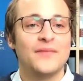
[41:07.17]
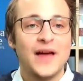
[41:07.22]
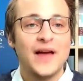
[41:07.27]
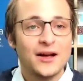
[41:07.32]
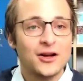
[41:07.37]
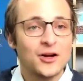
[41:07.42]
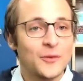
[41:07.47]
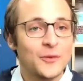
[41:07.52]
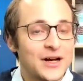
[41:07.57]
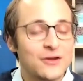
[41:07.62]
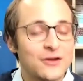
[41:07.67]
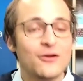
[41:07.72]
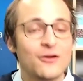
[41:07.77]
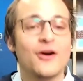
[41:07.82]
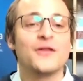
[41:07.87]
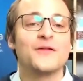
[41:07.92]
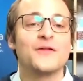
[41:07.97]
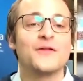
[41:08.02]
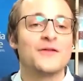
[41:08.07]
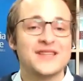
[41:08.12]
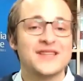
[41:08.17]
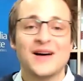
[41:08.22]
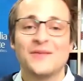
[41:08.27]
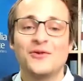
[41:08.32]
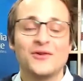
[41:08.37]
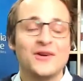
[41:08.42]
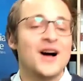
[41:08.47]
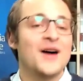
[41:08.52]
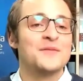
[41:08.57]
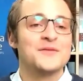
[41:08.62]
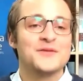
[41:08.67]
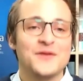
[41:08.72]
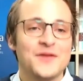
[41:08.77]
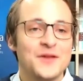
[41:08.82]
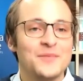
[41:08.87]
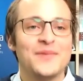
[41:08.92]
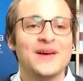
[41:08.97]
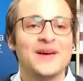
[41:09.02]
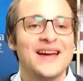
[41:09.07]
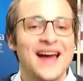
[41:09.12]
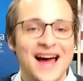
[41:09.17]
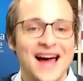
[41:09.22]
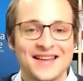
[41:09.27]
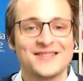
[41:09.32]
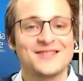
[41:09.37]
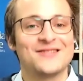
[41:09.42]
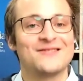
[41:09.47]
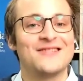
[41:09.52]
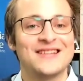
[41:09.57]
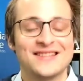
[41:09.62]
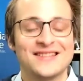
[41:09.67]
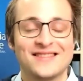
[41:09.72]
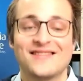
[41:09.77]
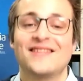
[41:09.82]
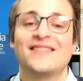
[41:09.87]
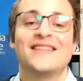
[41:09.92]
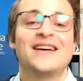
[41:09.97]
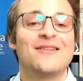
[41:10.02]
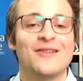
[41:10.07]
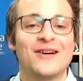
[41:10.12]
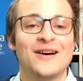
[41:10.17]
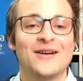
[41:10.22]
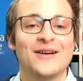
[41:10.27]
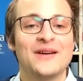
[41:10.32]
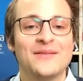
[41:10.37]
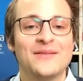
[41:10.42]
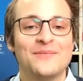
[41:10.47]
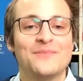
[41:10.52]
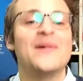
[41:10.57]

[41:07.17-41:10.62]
economic growth, for example, comes with a big asterisk that there are